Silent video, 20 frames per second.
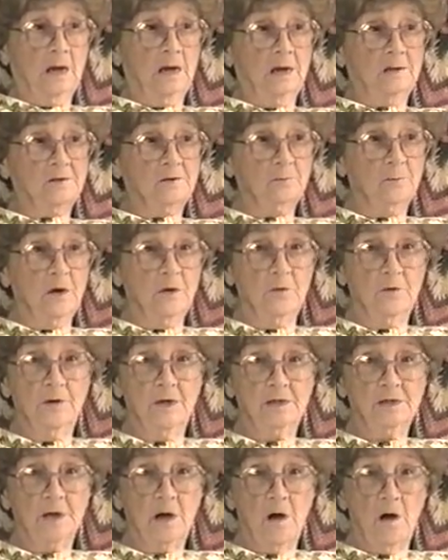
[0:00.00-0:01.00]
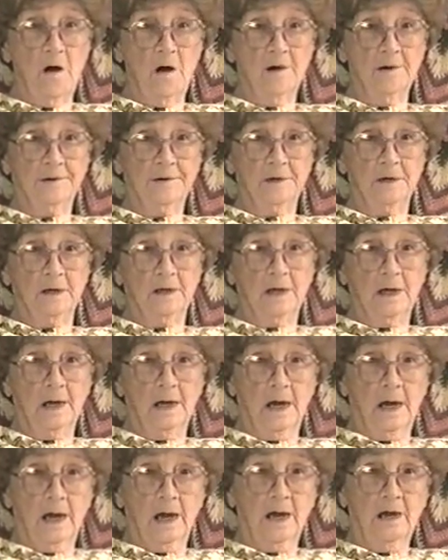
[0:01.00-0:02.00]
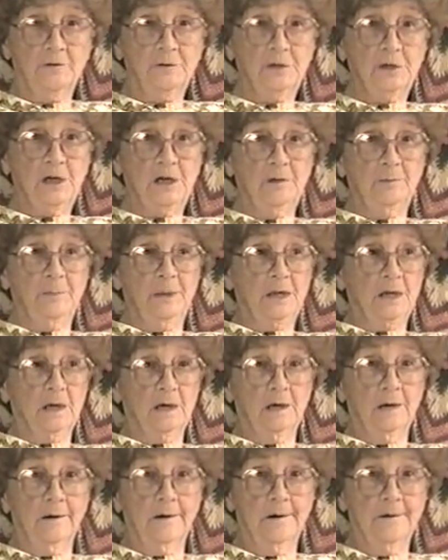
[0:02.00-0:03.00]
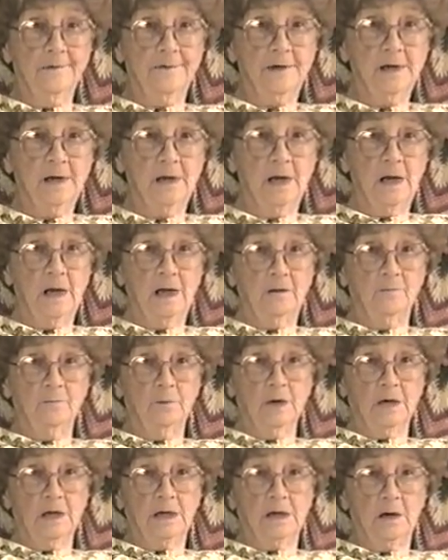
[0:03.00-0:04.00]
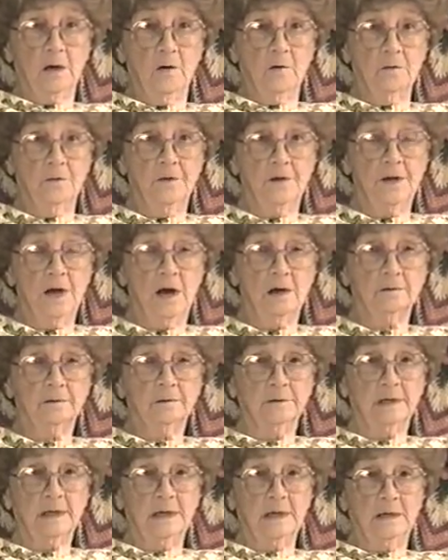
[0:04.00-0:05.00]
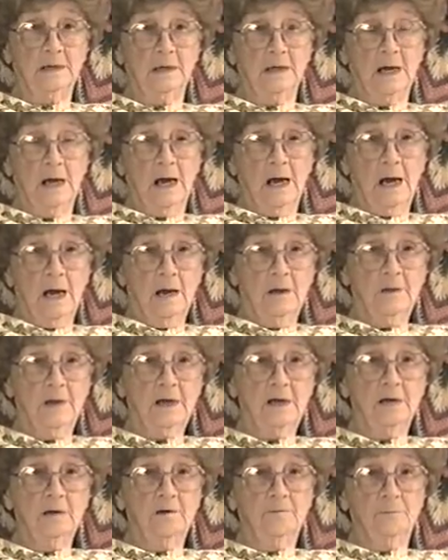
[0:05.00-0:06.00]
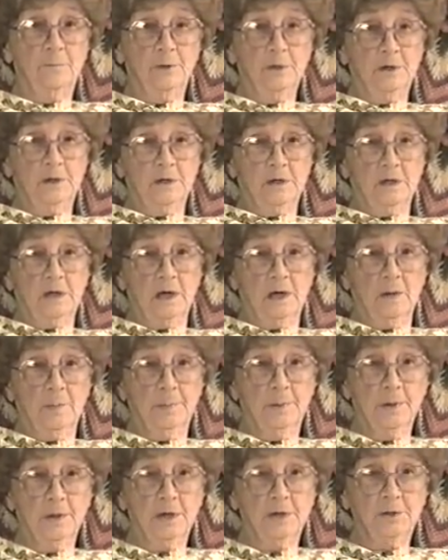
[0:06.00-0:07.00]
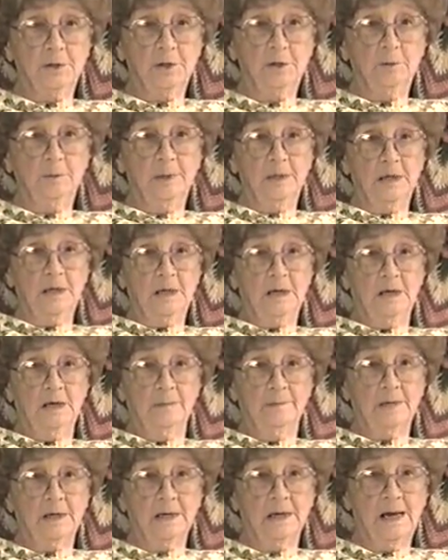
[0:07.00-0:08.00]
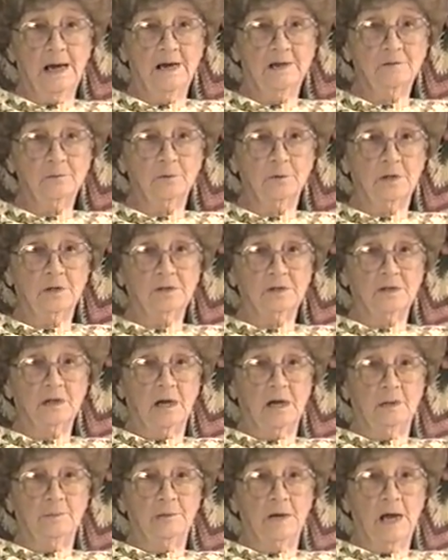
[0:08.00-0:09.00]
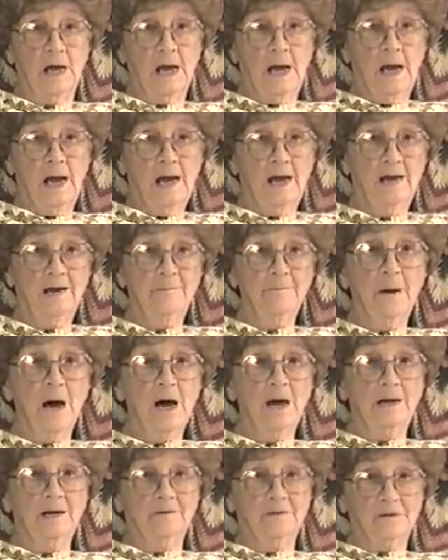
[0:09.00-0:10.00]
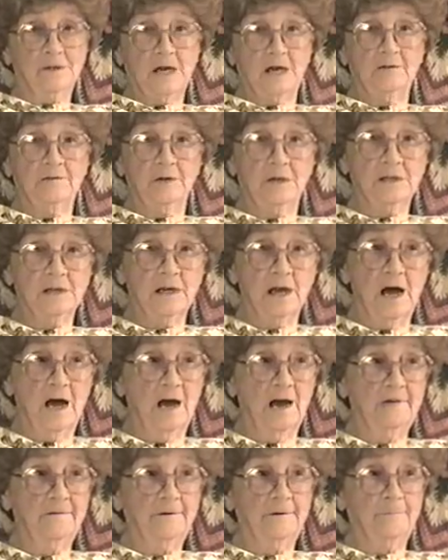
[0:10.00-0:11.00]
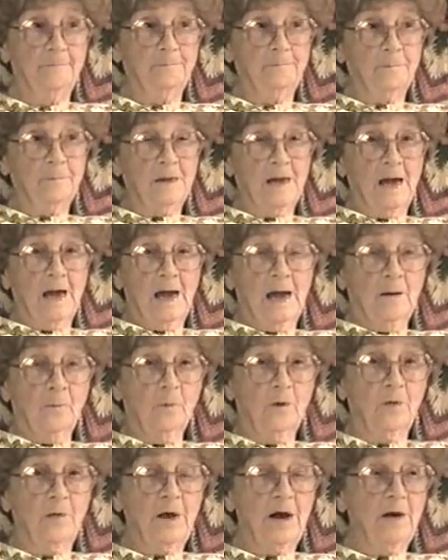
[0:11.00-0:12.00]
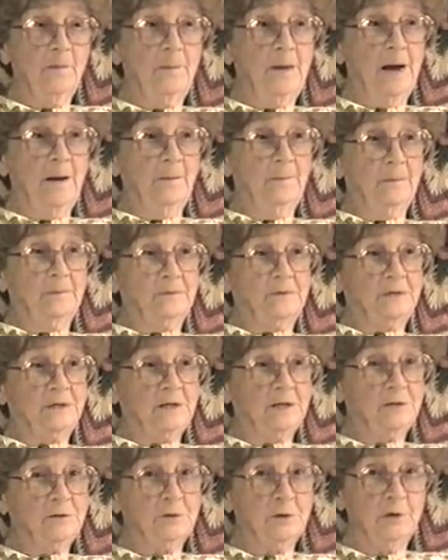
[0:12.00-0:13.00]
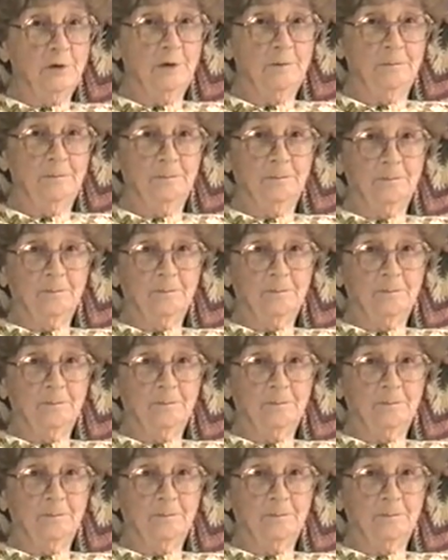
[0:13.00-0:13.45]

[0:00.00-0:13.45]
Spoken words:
and it smothered his heart. If she had been alert and really called the doctor in, they could have put a tube in him and the gas would have escaped, and he might have saved his life. Well, there my sister